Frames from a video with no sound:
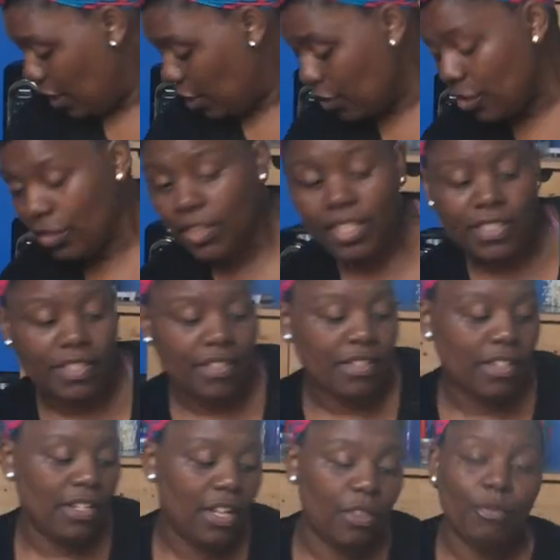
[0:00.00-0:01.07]
So this is
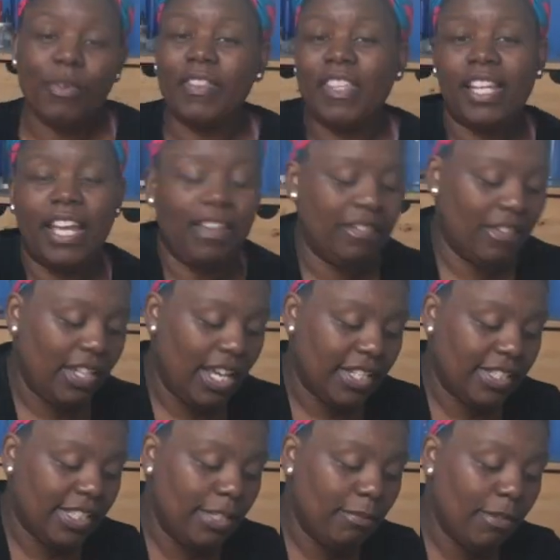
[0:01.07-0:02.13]
another one that I've not seen